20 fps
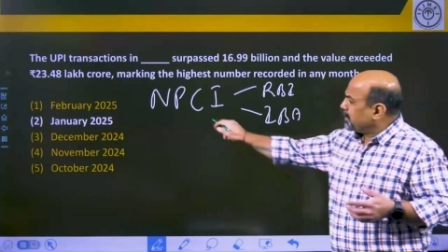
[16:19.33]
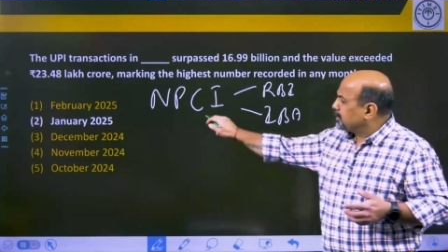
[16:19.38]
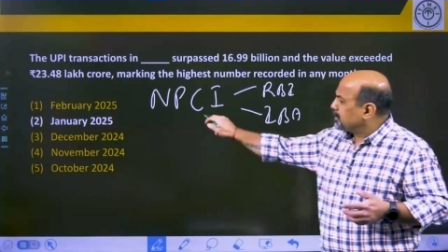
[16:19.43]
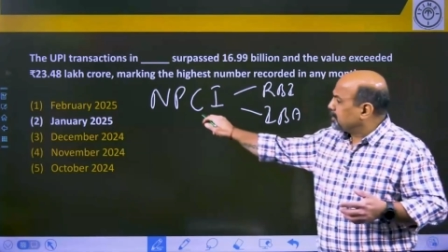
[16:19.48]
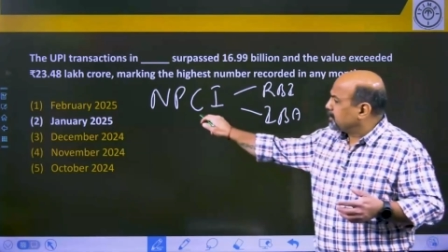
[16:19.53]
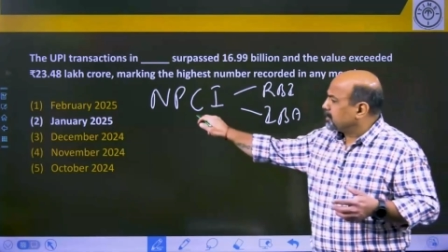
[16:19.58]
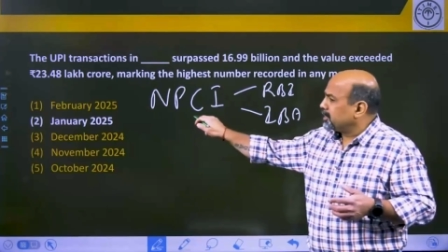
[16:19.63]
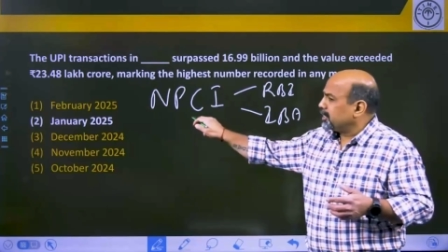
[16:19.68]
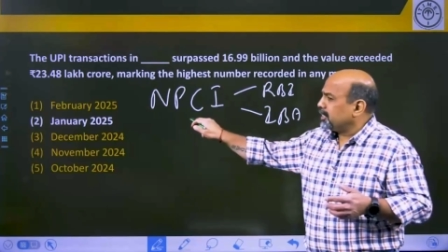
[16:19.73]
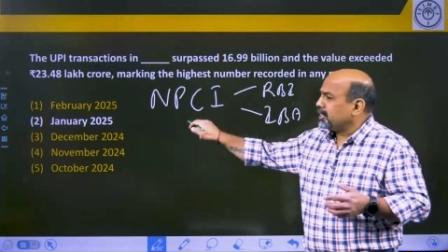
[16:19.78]

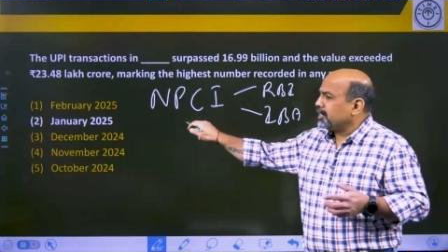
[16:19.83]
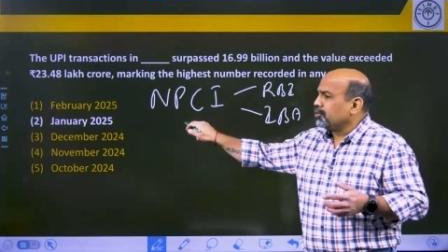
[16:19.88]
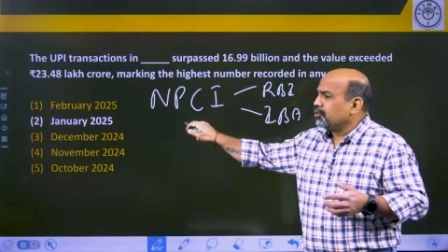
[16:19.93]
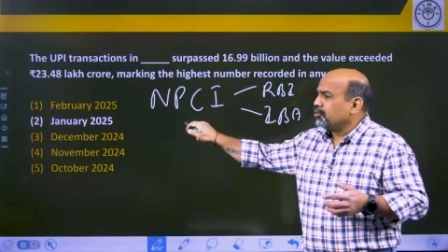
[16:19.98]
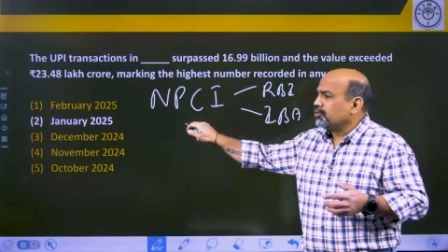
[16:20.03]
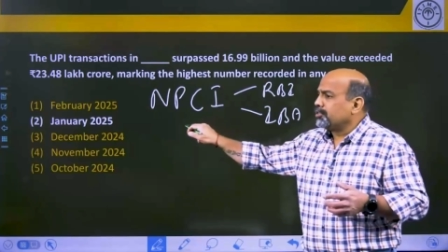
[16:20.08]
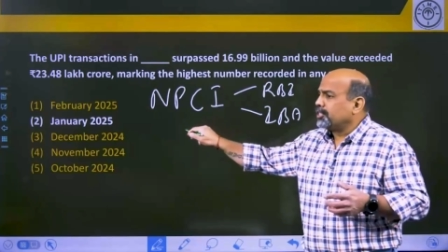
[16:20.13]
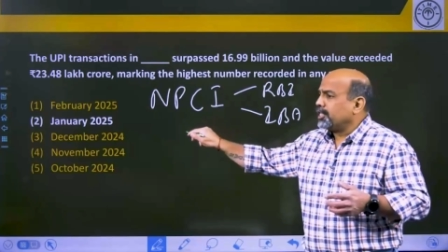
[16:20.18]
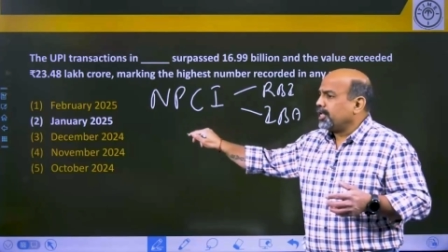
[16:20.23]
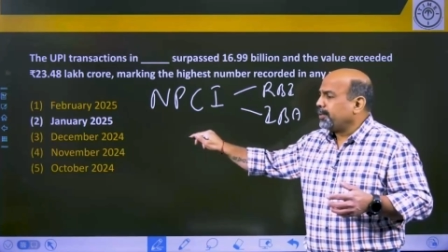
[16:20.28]
CEO
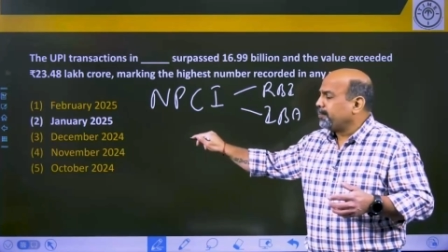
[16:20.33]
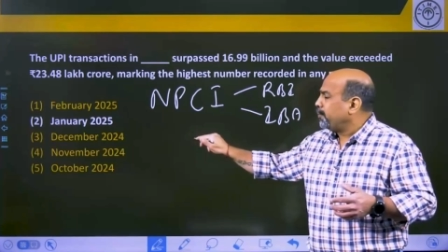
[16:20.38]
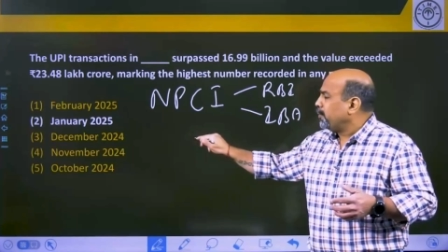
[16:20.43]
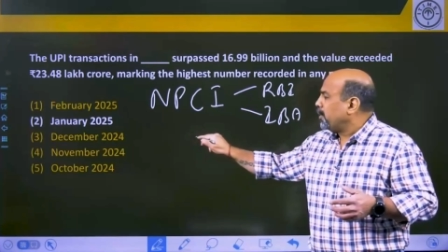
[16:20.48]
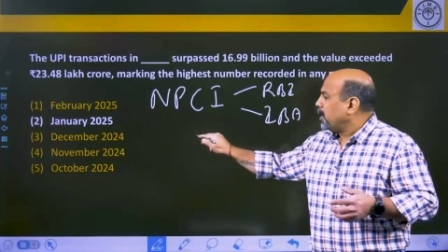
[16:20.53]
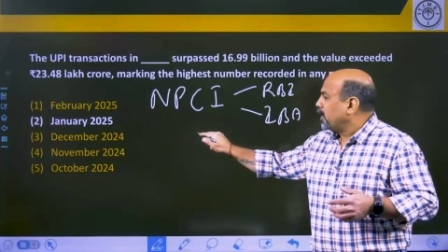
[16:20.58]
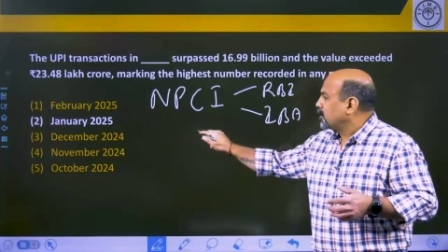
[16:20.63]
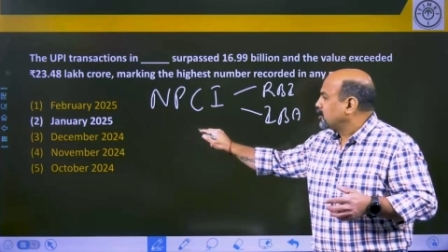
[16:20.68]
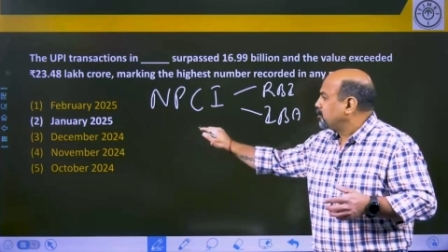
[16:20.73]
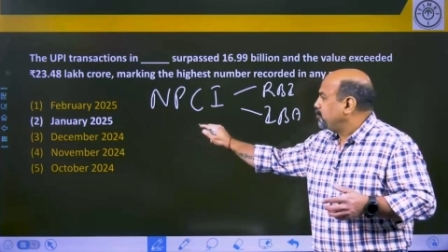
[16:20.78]
Dilip
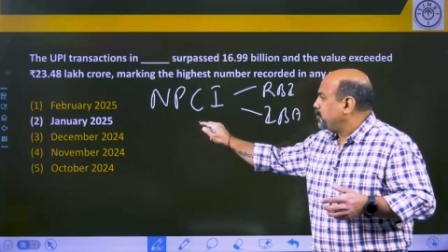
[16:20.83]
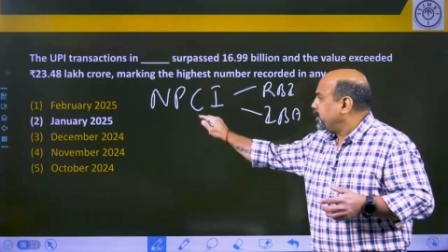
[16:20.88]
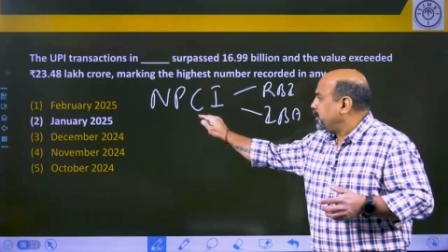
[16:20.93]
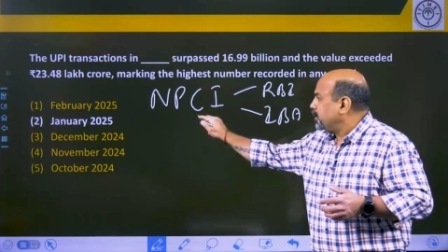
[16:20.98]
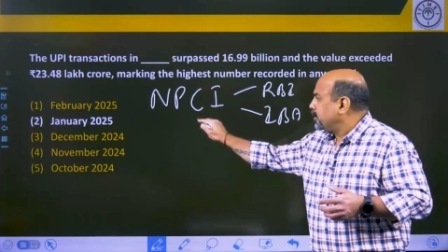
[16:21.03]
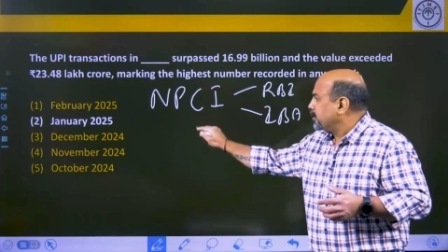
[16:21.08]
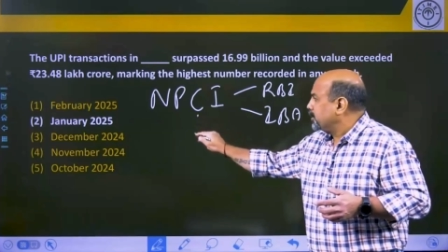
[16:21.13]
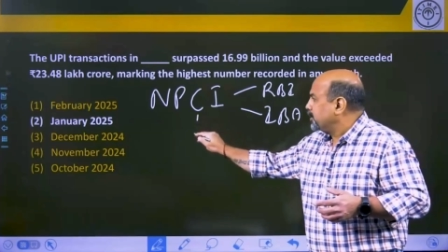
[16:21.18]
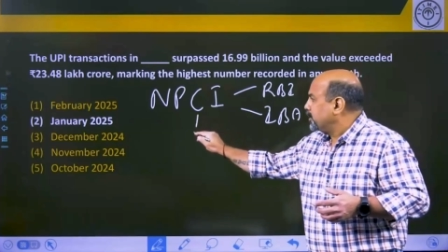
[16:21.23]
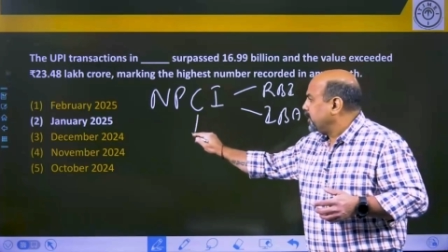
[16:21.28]
Asbe.
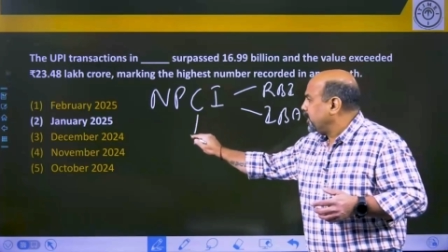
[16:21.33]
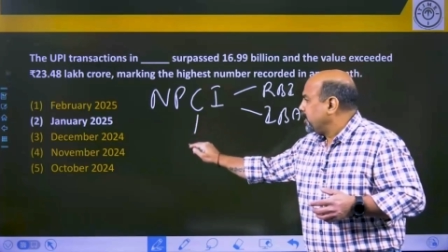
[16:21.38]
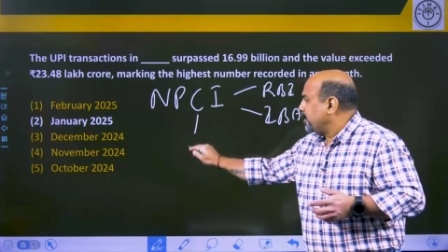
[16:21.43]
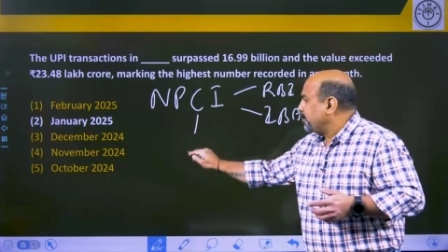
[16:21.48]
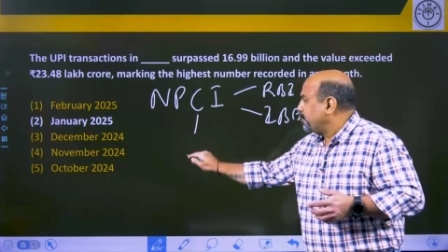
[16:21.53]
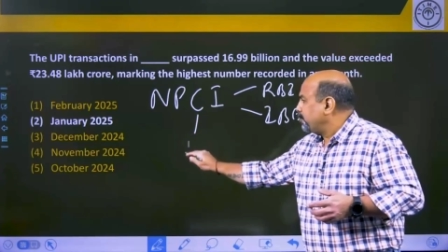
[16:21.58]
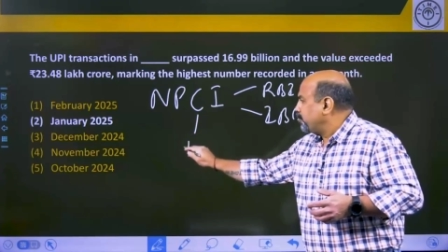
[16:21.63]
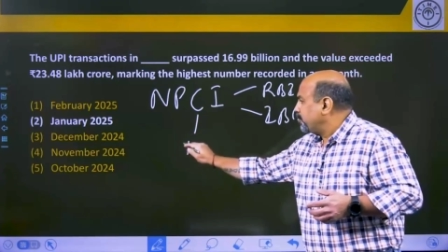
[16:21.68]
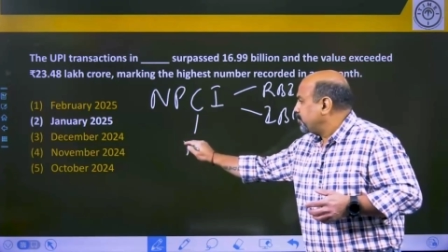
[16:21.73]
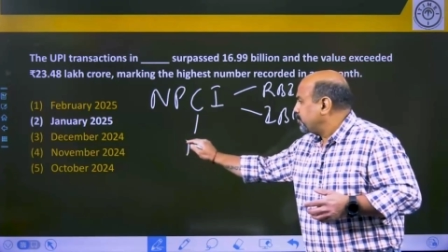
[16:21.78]

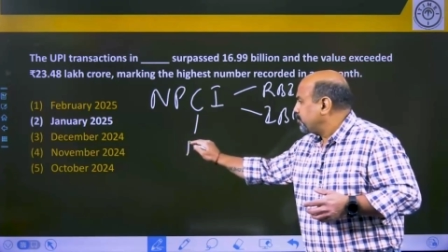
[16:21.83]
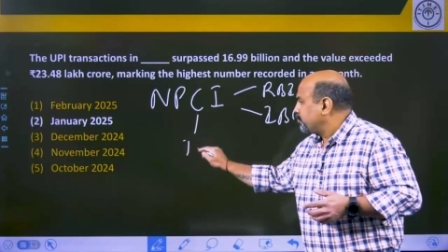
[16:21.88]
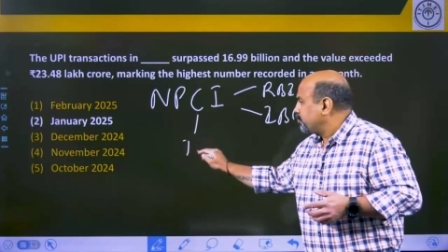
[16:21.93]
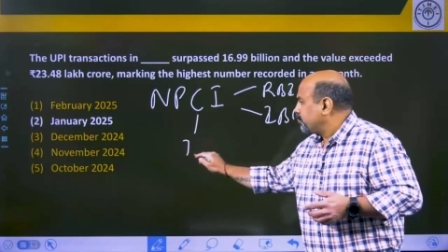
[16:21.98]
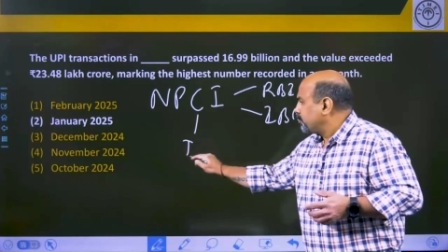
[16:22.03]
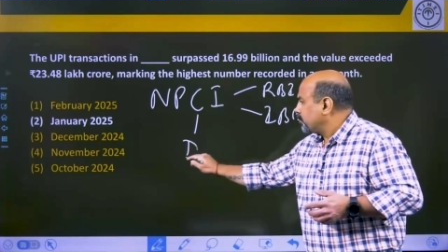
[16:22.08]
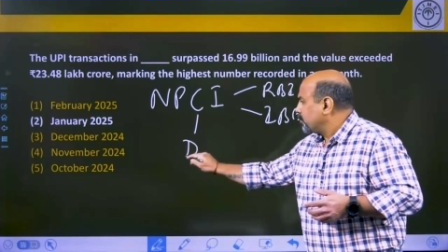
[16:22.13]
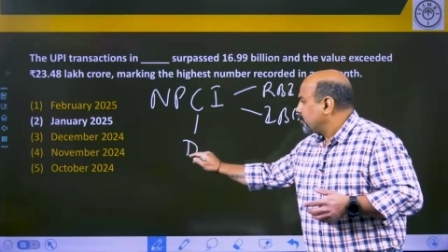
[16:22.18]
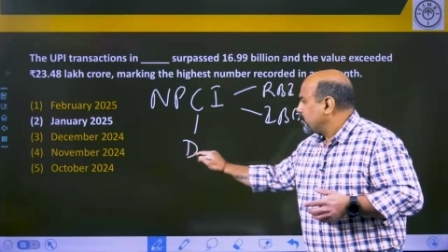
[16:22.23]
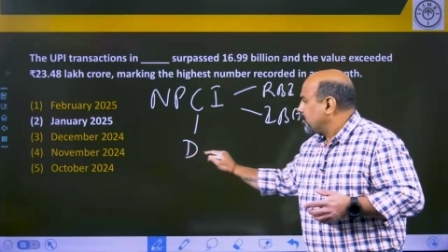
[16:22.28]
Dilip
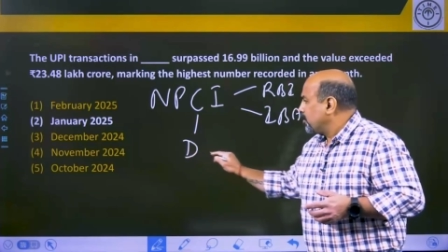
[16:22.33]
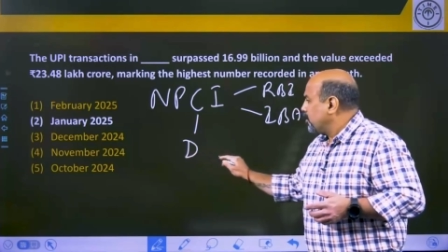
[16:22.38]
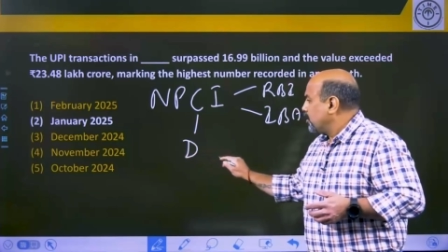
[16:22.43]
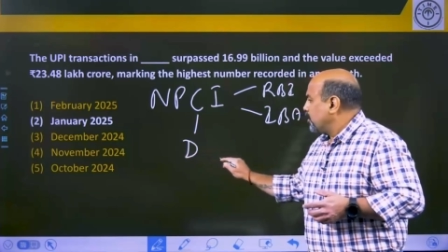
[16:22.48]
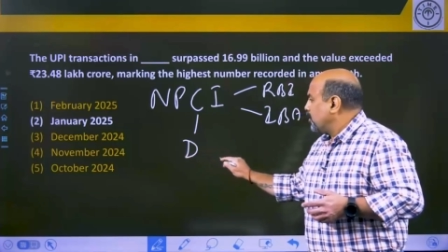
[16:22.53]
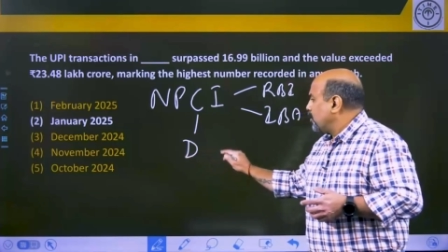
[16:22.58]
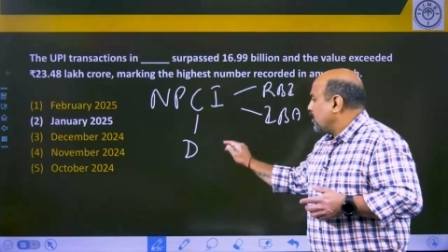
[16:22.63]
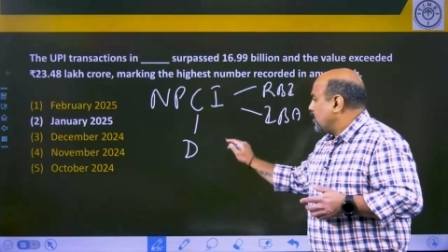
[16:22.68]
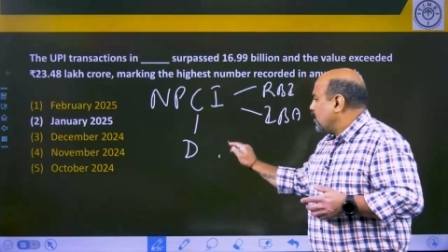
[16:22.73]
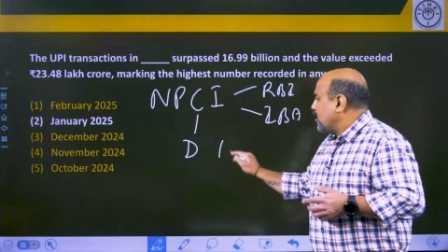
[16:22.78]

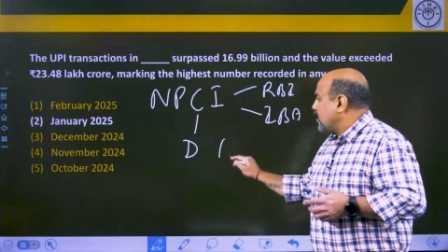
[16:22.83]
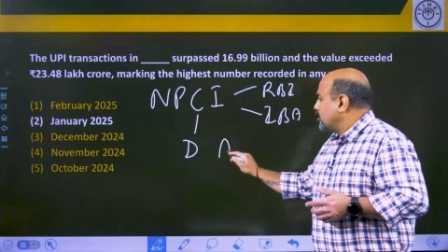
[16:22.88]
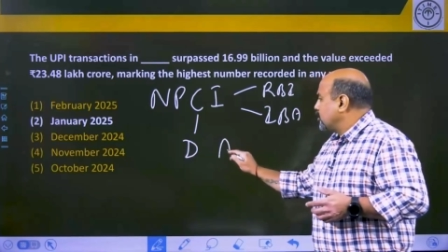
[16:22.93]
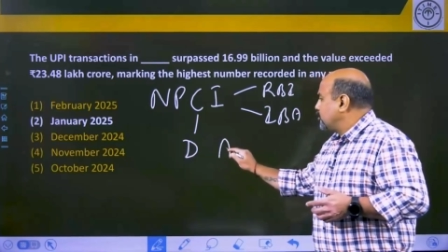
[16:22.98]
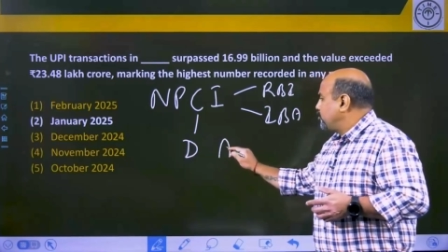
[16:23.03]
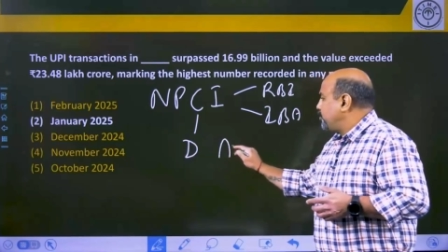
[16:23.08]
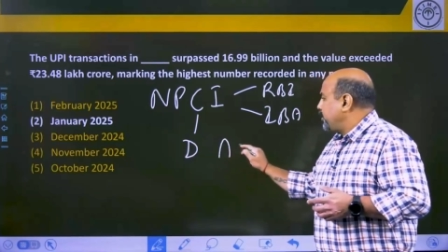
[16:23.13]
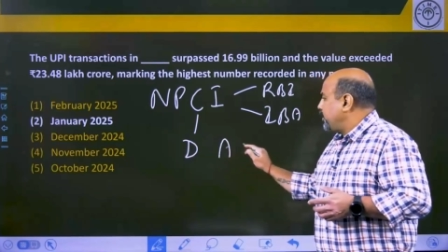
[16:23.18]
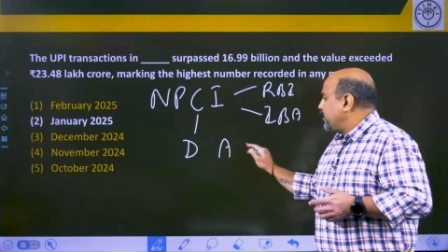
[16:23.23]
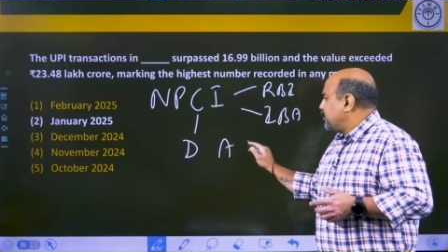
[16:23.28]

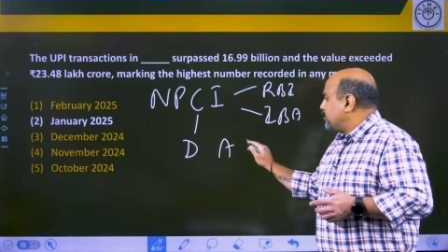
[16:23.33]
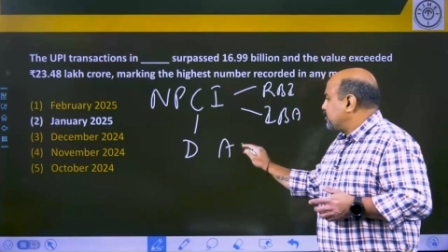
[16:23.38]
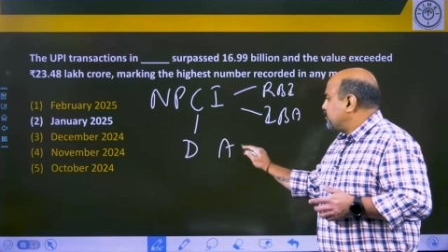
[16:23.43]
Asbe.